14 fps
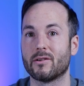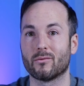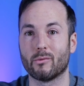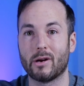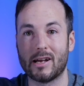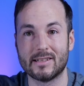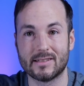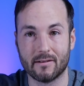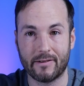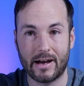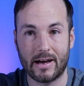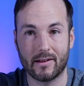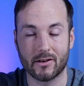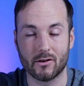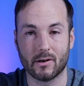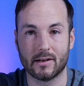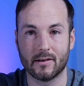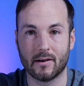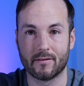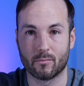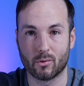raise the value
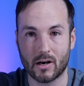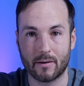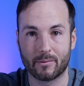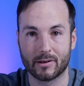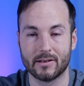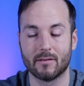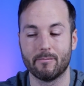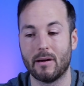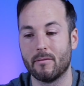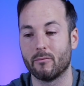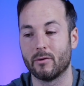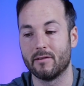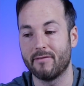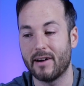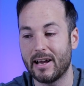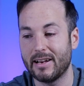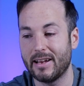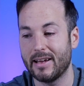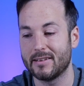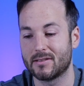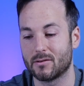of the property to maybe
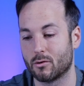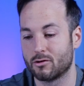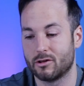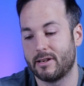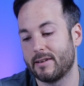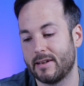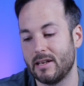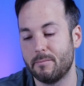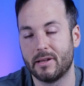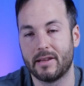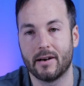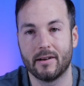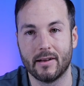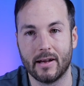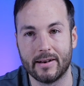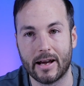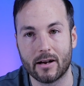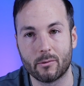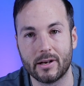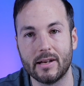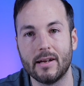refinance or just keep it there in
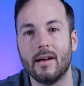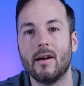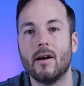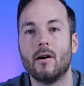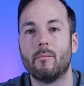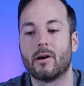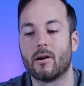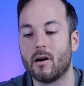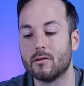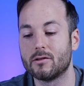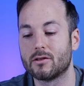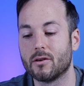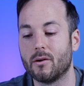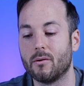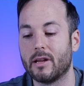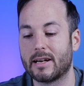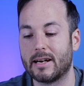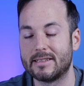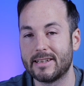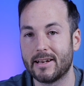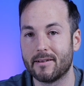equity, but also, like
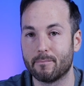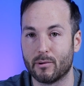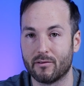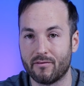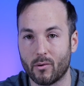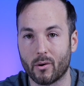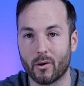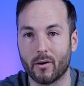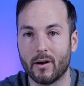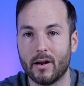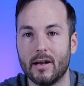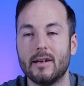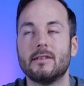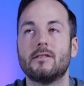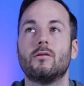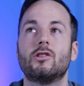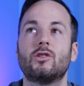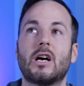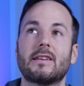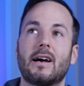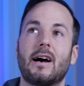I said before, to
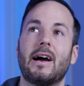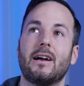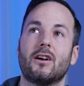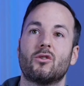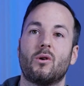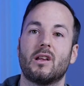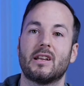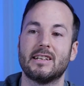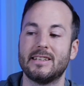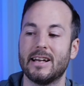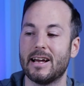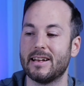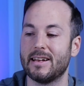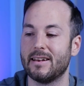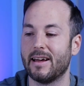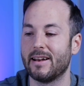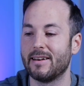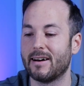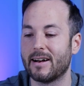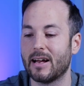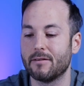attract a higher quality tenant and
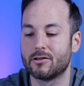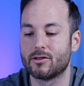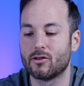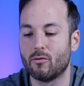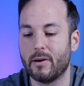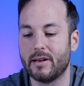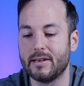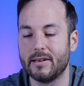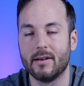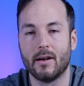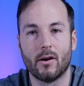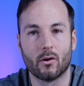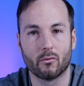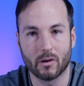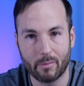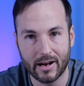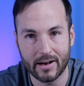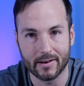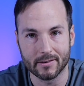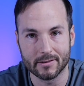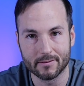not have so many
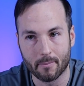repairs,